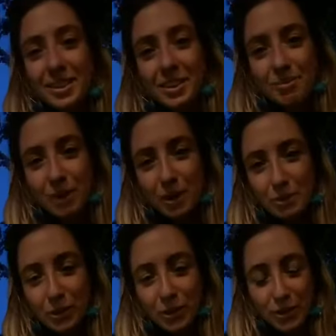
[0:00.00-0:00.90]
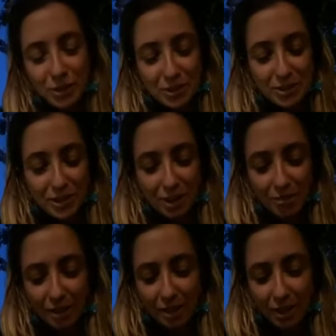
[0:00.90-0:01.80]
Mommy, look at all this stuff
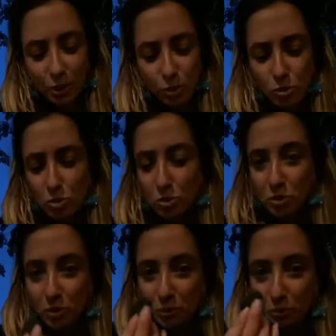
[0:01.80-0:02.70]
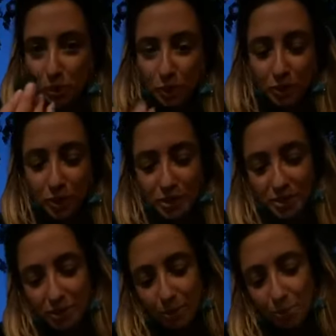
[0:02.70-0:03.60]
I got. Ooh, more crystal,
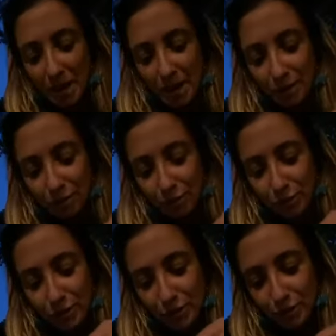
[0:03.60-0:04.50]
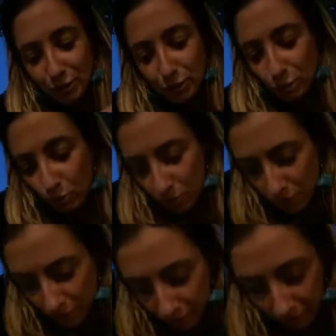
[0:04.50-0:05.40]
a bag of crystals. Oops.
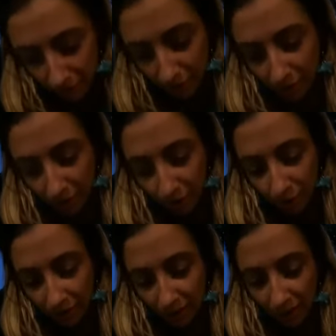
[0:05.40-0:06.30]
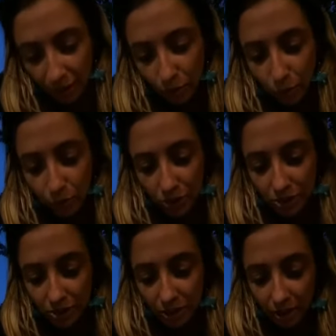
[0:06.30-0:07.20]
Look how gorgeous
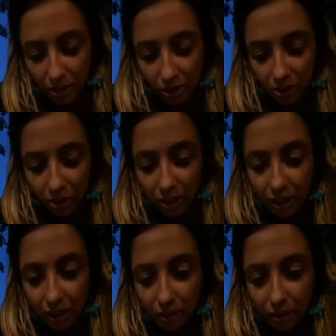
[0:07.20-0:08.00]
they all are.